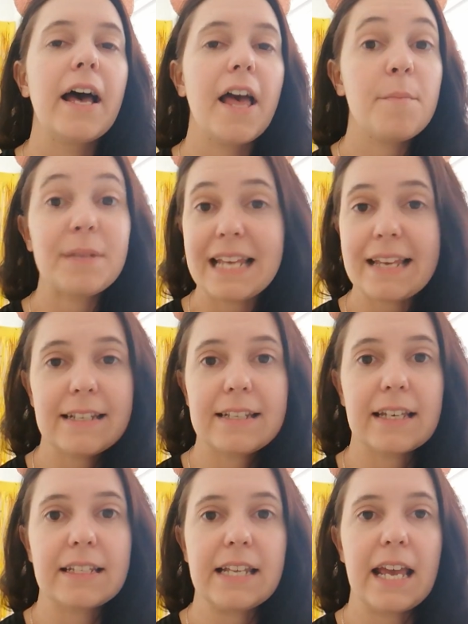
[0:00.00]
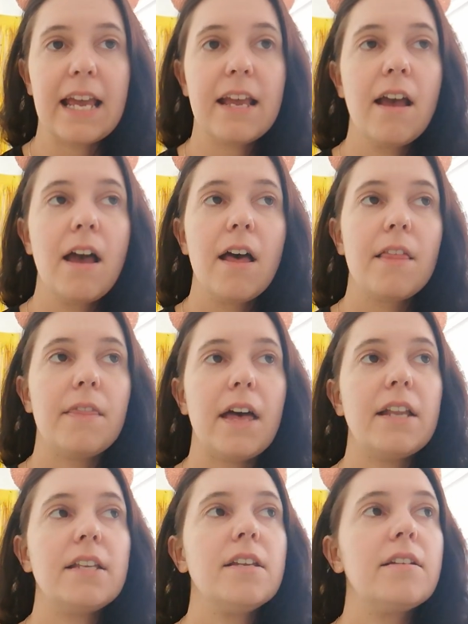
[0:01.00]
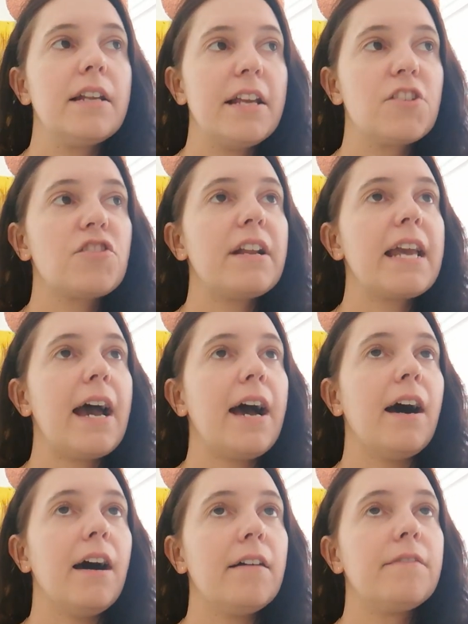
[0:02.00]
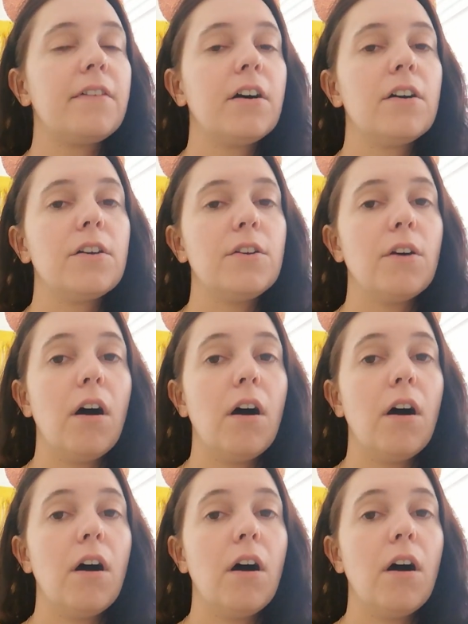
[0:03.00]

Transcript: But say it's at 60, then you literally have your